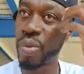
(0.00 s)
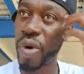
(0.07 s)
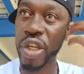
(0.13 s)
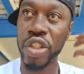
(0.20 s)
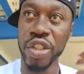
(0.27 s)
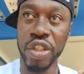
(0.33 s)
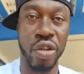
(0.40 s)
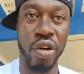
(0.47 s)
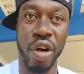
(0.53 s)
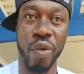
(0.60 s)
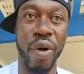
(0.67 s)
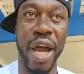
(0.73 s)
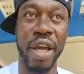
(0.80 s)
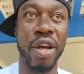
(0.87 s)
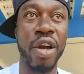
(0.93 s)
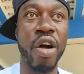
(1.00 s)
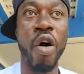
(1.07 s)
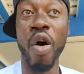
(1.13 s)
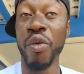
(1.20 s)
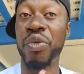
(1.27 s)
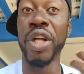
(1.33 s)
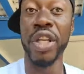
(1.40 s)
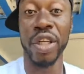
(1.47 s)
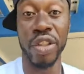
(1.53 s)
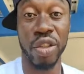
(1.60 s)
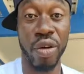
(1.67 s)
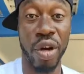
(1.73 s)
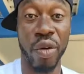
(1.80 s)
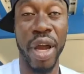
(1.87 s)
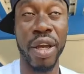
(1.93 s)
expression is on the right, or feeling
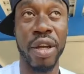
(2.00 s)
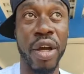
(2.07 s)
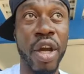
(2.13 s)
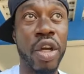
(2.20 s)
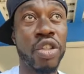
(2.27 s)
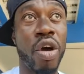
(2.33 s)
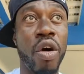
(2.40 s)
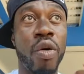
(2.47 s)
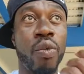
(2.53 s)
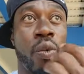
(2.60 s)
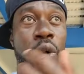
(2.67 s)
is on the right. So